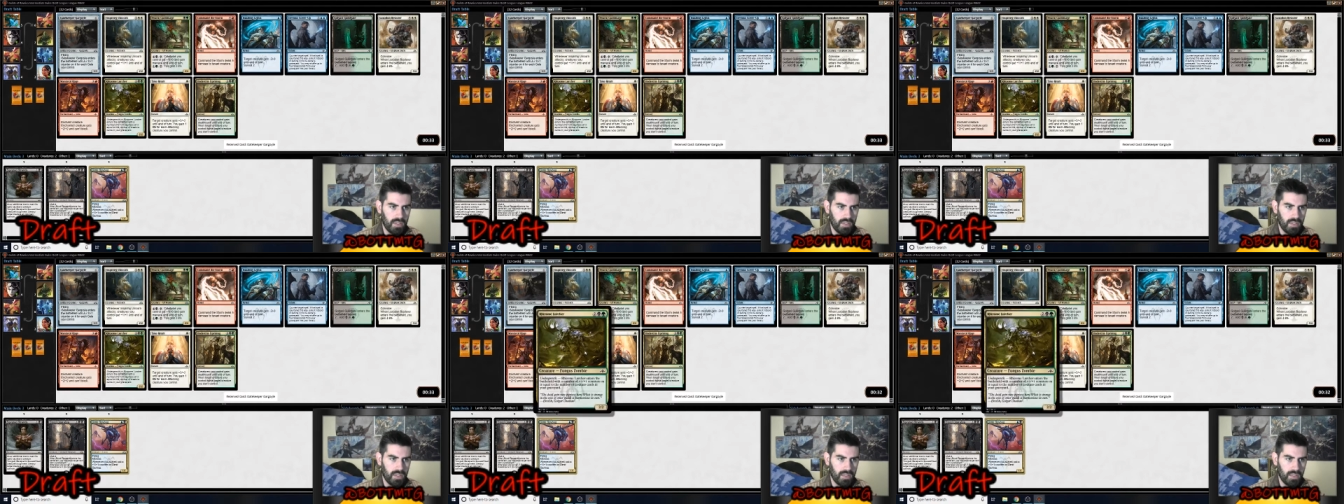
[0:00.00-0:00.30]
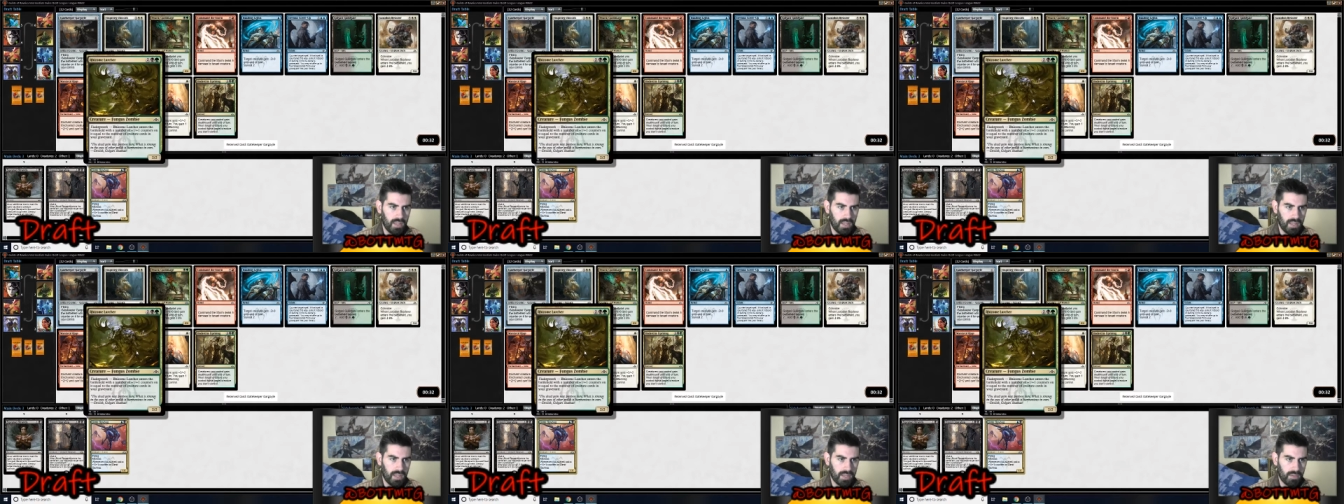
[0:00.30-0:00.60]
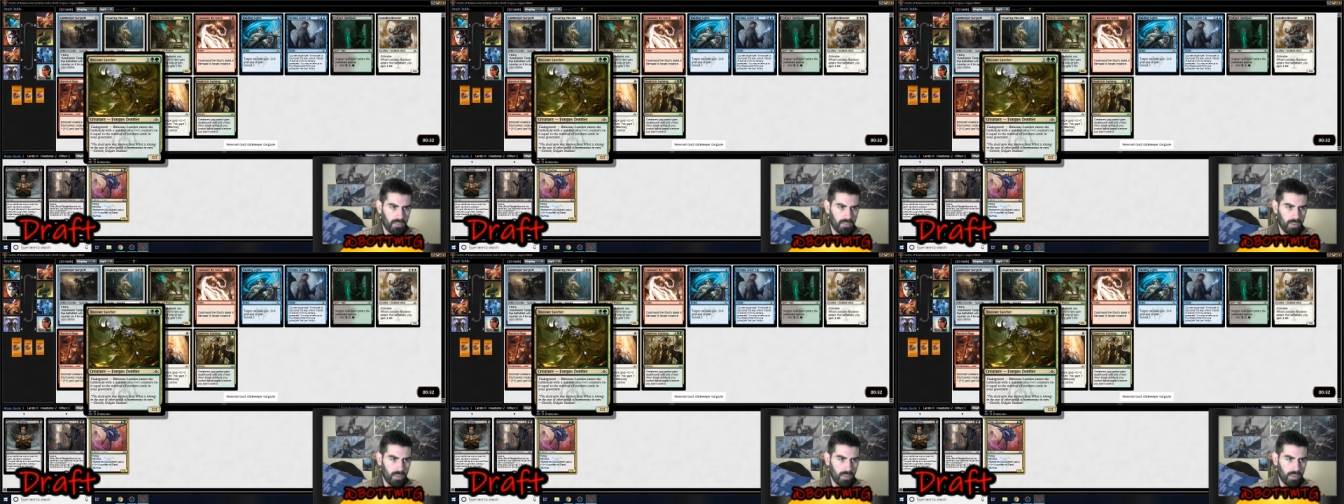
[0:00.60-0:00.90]
I like
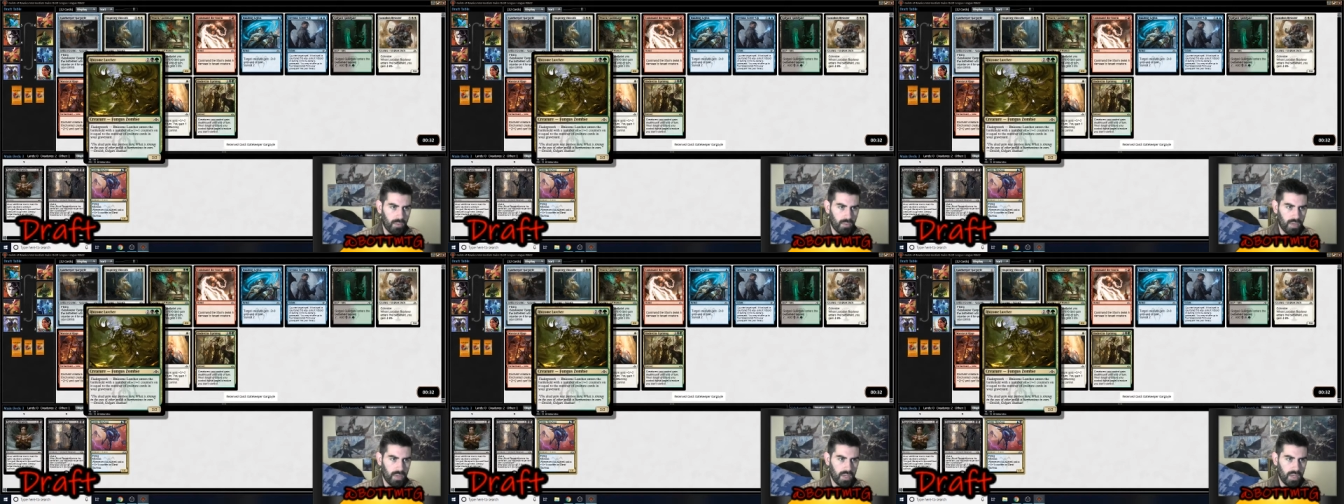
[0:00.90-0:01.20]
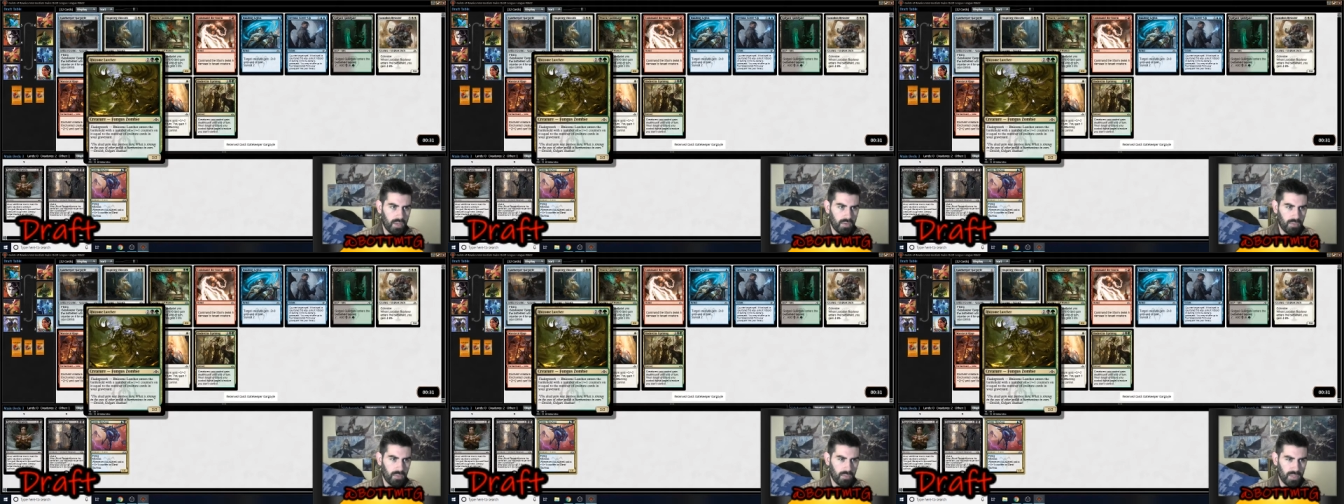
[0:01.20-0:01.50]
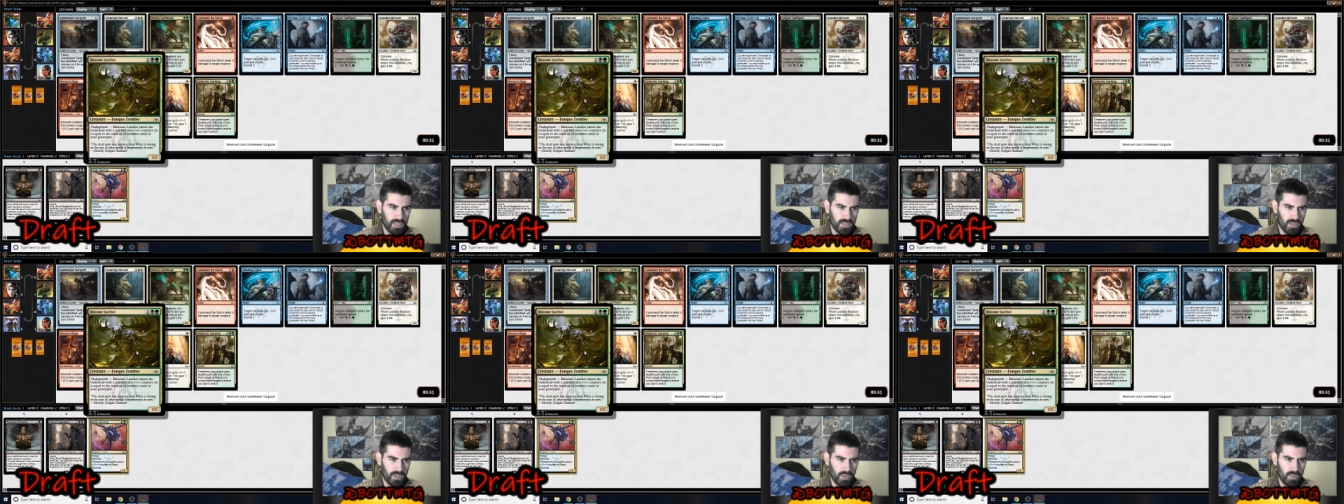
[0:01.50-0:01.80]

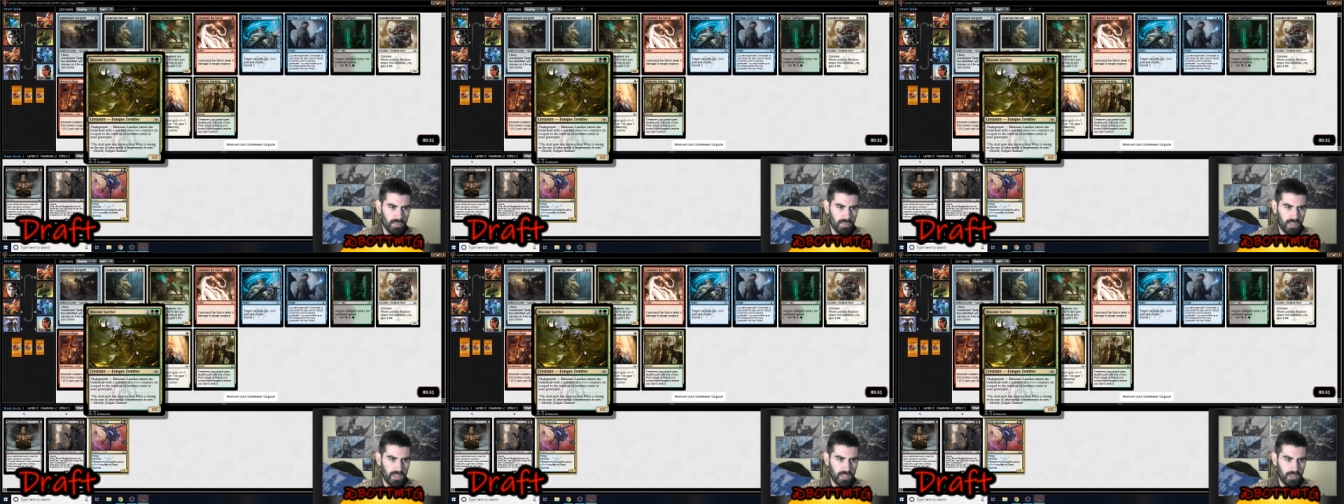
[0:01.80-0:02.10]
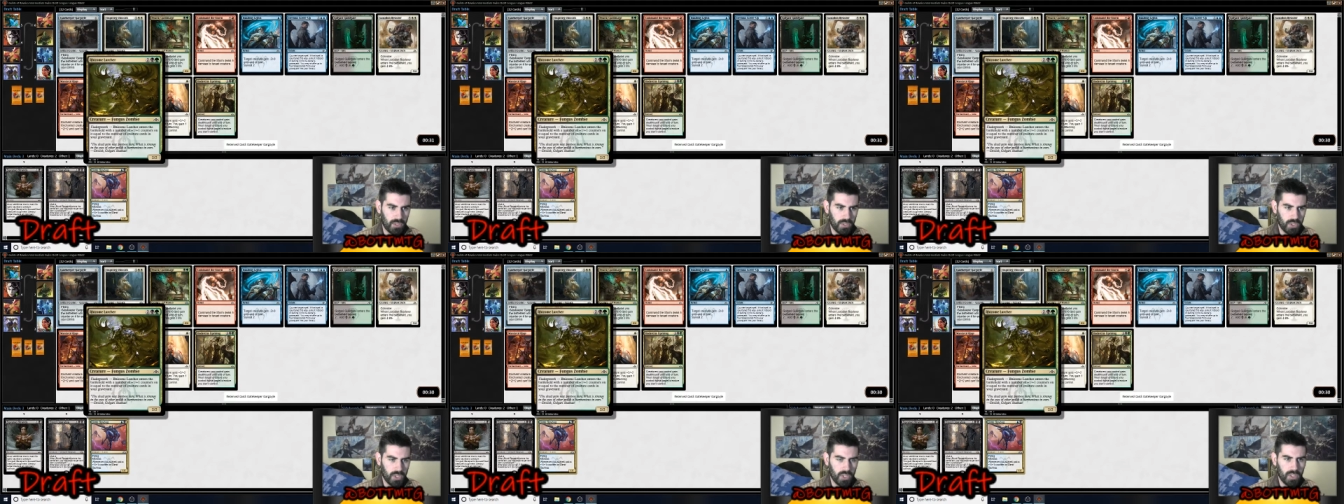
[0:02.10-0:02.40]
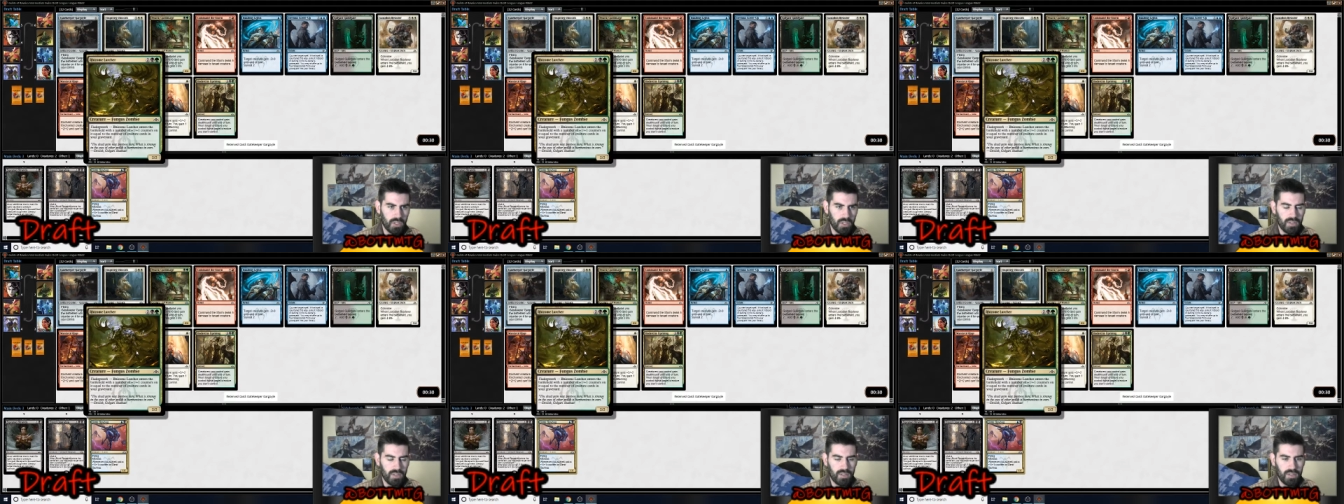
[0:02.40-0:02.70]
Rhizome
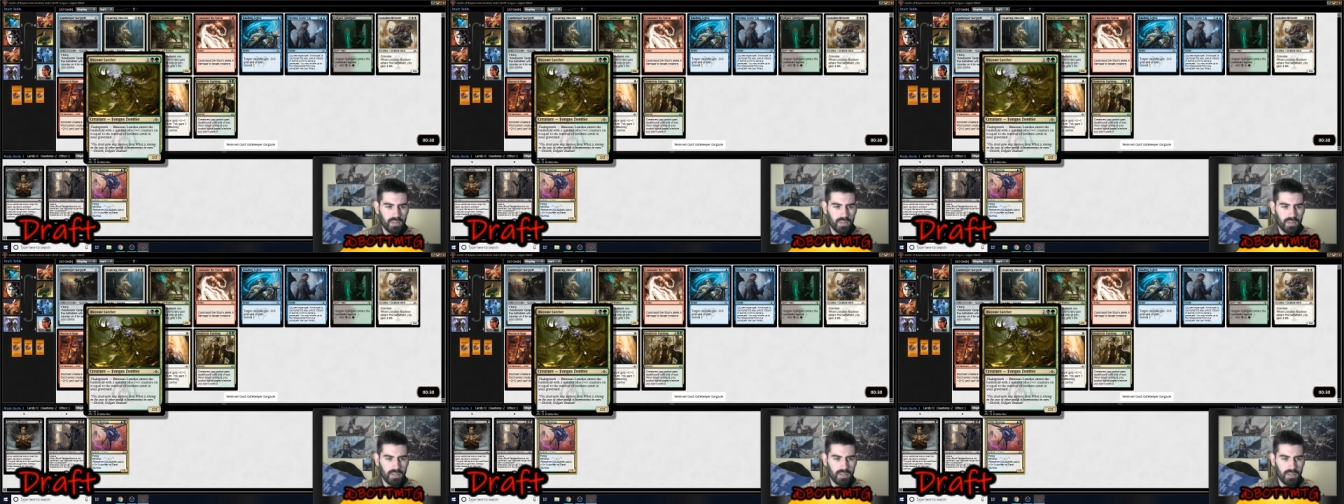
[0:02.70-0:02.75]
Lurcher.